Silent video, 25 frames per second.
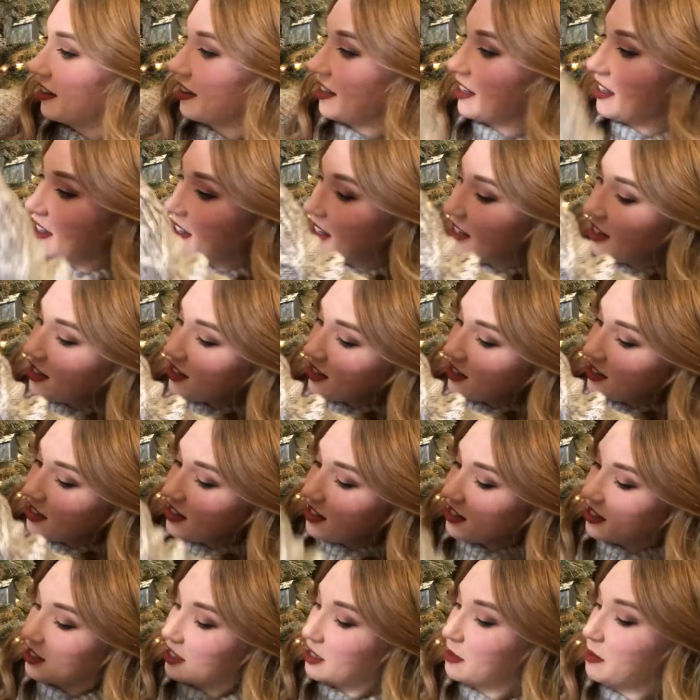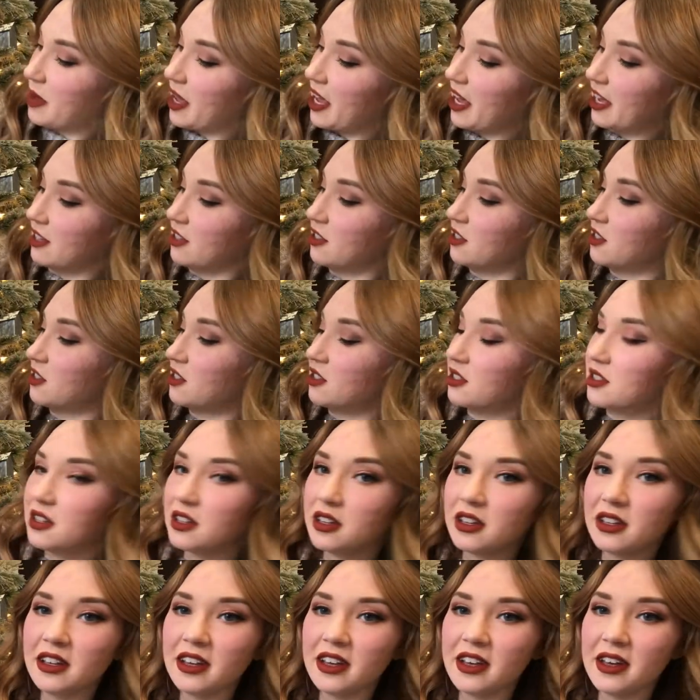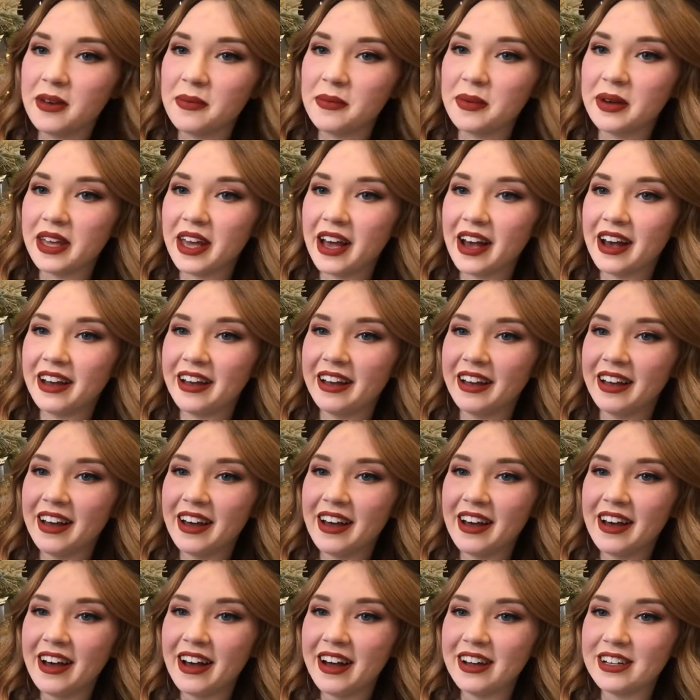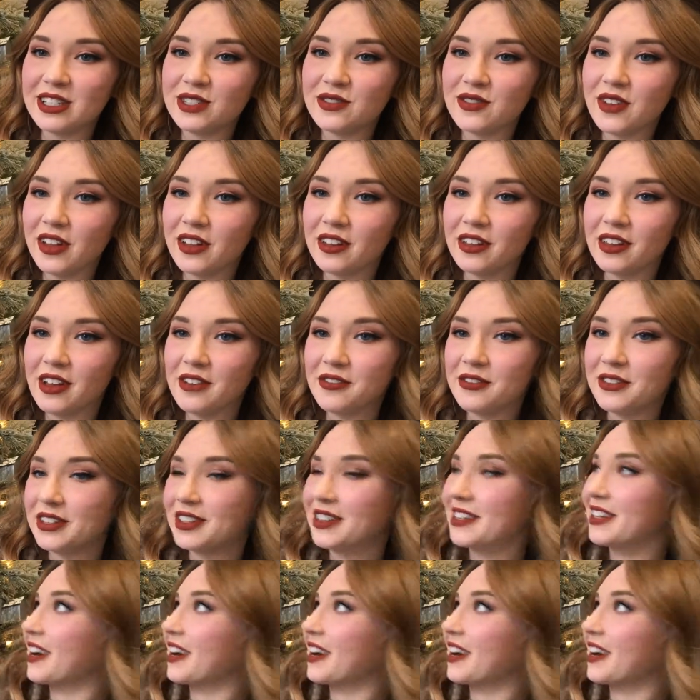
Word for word: And then there's the pants. But yeah, I just fell in love with the